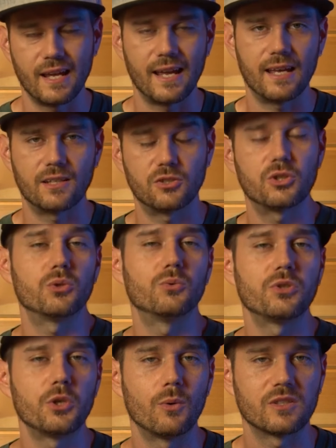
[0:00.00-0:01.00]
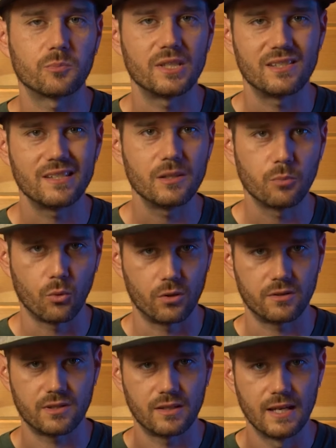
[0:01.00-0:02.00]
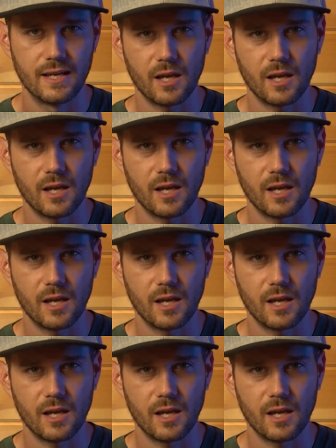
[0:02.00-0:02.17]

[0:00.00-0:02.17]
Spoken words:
and 2 USB-C ports.